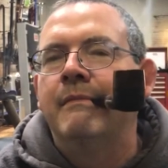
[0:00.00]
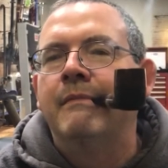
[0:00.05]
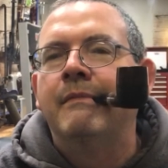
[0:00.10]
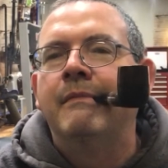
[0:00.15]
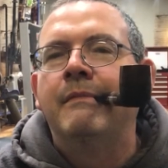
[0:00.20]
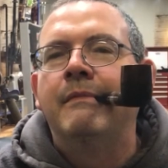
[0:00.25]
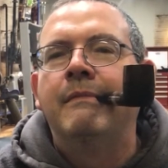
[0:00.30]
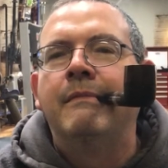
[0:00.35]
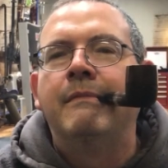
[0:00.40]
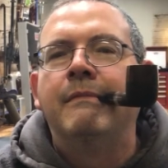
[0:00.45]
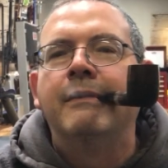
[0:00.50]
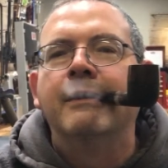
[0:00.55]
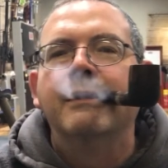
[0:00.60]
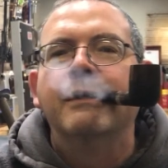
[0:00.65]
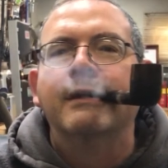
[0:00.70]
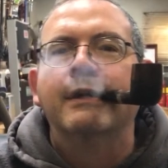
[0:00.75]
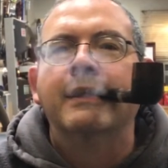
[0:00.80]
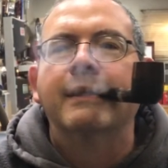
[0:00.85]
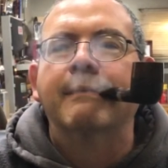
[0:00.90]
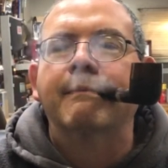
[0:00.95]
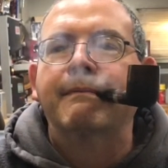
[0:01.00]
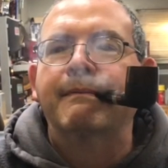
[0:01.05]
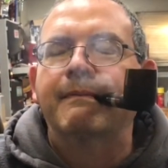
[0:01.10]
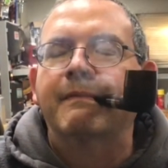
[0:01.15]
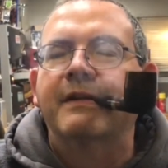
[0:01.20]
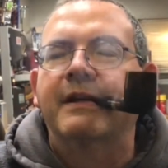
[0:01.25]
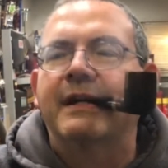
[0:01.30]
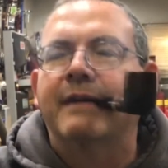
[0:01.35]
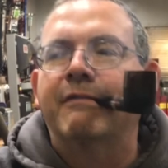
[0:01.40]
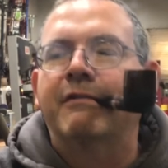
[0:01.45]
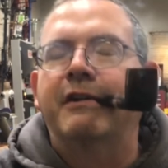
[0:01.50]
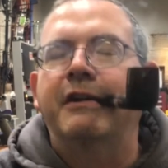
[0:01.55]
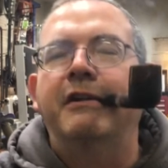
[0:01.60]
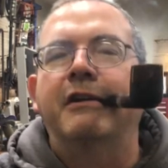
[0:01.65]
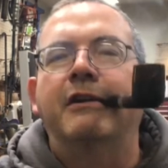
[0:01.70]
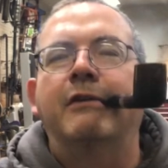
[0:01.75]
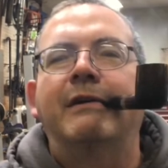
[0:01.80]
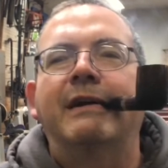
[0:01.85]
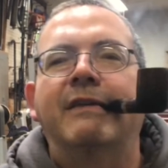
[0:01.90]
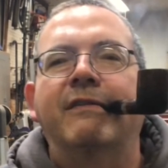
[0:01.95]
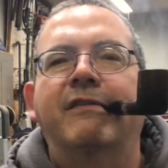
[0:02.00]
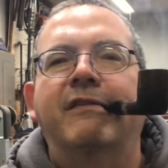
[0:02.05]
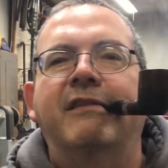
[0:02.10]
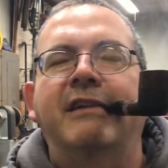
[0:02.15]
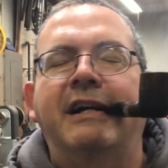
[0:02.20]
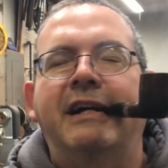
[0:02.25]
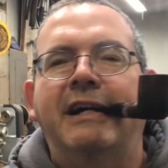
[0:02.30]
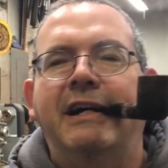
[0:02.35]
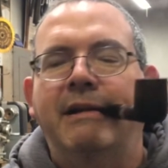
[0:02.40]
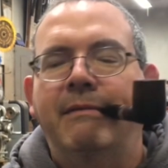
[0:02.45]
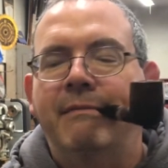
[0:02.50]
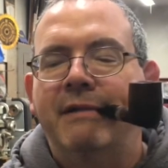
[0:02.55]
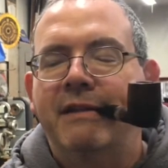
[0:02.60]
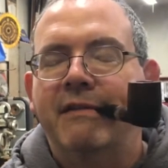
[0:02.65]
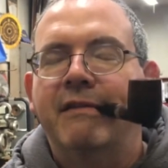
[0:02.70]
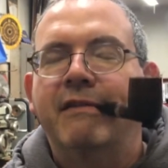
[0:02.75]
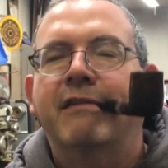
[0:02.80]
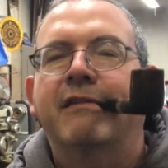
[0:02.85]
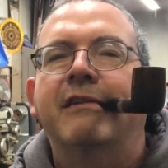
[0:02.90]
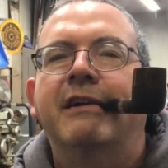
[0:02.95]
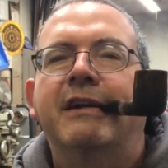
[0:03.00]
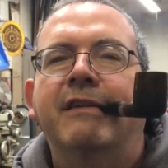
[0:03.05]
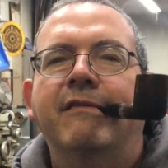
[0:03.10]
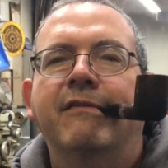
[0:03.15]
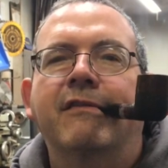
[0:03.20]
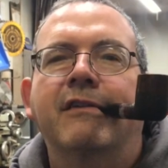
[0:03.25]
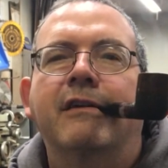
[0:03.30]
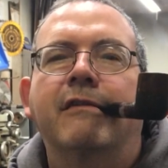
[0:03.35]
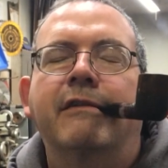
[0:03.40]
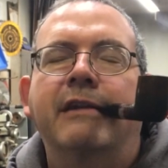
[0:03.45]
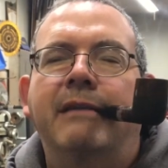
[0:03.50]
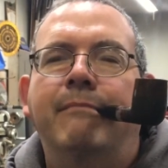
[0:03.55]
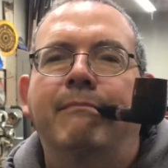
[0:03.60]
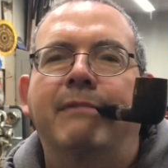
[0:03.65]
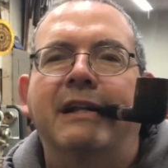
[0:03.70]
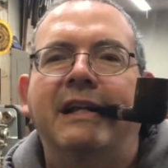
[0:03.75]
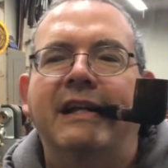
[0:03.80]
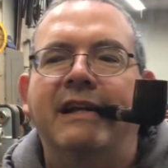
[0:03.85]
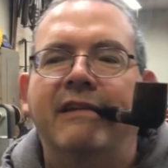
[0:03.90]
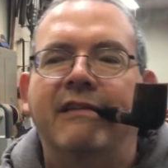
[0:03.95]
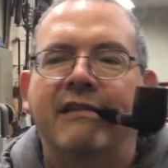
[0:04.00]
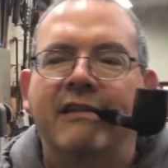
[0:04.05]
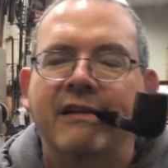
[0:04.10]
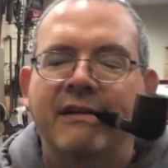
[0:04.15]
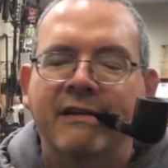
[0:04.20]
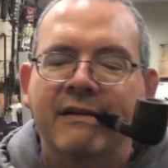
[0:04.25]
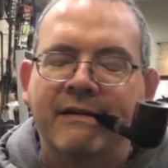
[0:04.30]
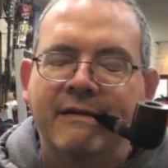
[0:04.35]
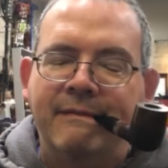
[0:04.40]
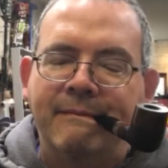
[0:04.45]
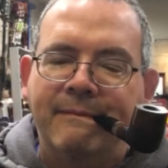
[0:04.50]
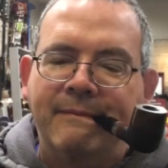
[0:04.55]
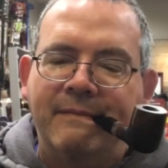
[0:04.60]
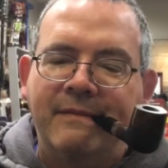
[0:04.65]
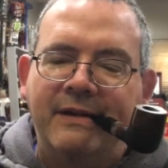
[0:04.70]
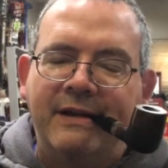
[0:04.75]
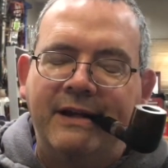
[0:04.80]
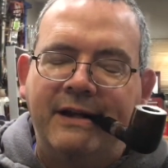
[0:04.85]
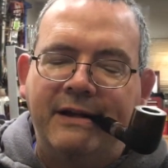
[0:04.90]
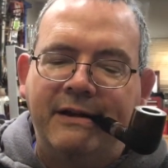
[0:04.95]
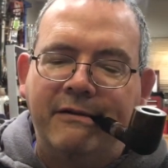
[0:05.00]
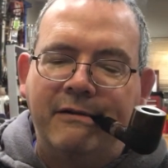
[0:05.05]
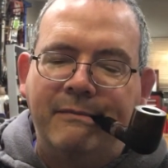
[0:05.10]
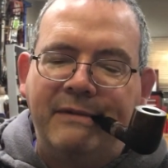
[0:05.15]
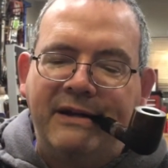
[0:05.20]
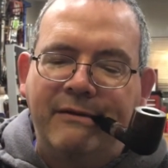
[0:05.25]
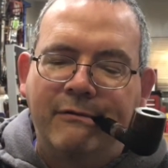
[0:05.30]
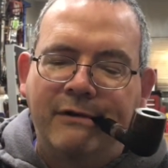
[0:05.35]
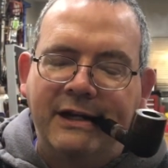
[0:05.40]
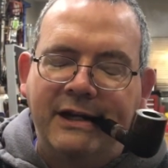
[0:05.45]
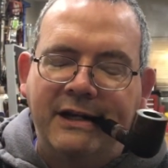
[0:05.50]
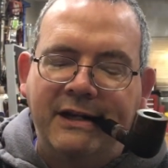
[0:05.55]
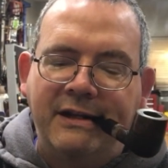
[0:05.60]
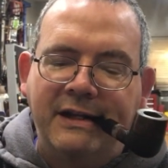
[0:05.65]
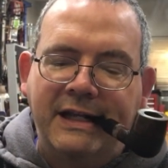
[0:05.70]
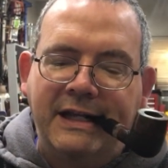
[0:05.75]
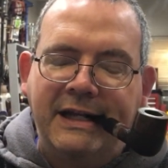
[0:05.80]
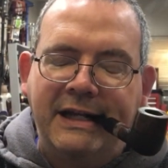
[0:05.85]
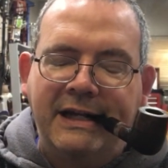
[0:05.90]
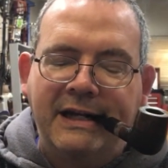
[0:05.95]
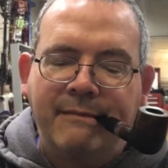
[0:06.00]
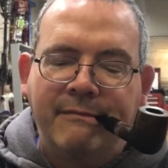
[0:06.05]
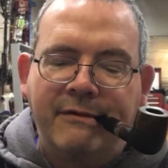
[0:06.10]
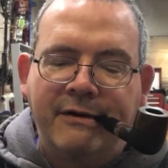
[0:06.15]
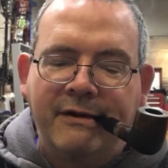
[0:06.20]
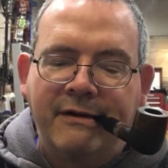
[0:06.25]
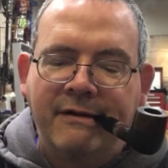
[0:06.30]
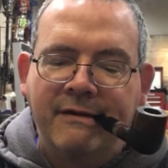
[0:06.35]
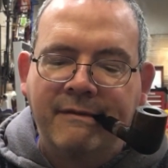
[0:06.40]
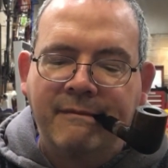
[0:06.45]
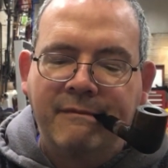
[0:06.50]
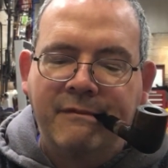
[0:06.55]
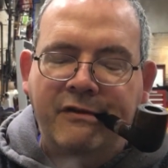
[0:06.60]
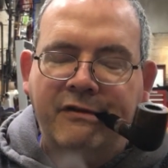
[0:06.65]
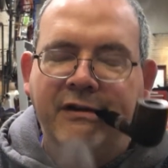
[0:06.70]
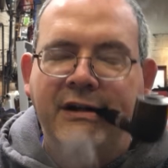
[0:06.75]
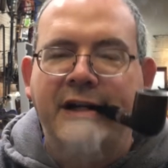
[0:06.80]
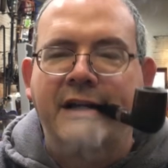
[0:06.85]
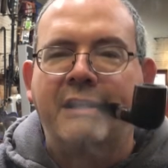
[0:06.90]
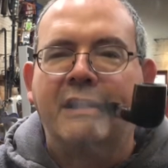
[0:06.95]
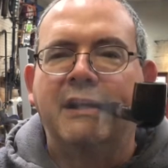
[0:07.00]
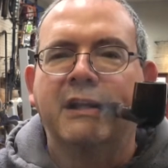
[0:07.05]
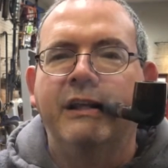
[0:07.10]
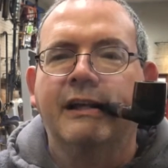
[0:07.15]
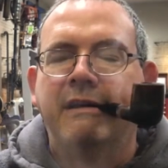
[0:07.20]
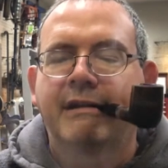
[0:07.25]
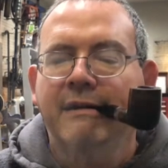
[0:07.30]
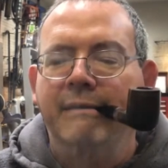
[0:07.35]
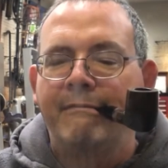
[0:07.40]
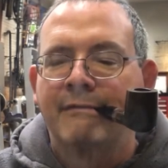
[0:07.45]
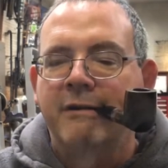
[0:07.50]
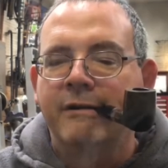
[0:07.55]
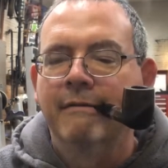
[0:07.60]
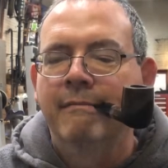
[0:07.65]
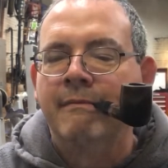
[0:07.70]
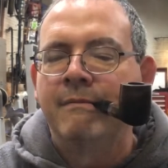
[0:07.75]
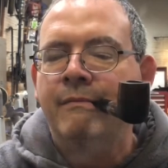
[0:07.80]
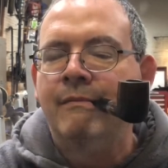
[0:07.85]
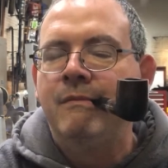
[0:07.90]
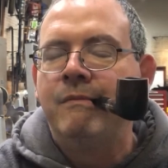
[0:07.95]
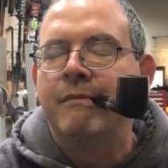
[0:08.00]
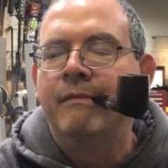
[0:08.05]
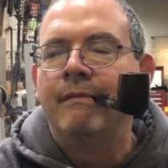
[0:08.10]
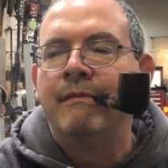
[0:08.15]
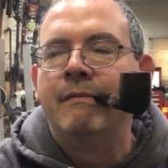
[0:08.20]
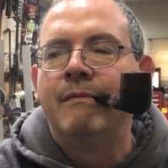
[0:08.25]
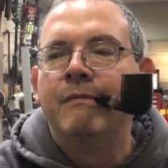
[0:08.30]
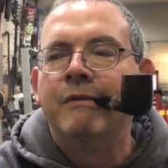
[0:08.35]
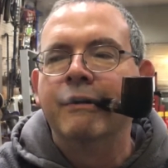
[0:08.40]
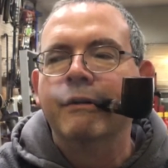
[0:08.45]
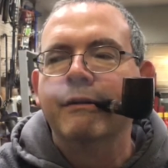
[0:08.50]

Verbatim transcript: I was gonna go outside, but the sun's already blazing and it'll be right in the camera, shining in the camera.